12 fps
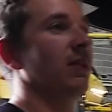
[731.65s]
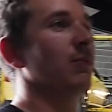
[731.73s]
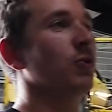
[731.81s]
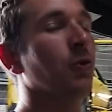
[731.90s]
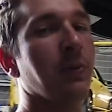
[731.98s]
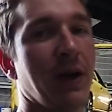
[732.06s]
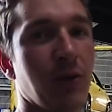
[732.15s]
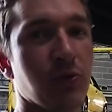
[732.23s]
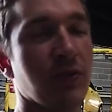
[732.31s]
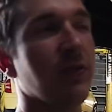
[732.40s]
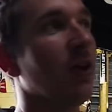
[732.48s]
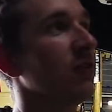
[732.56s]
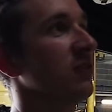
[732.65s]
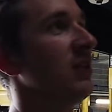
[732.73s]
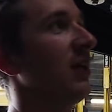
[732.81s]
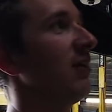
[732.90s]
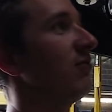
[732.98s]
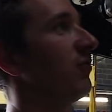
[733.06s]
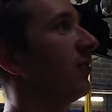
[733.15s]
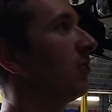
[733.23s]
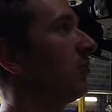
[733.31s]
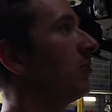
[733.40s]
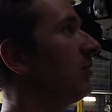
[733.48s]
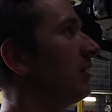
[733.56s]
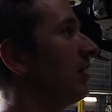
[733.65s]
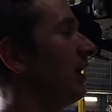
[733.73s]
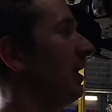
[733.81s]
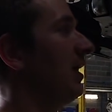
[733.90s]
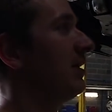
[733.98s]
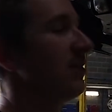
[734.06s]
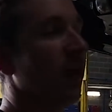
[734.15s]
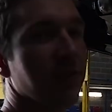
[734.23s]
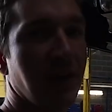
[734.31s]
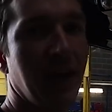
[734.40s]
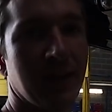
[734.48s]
Them couple of hours we've lost digging through ETOS,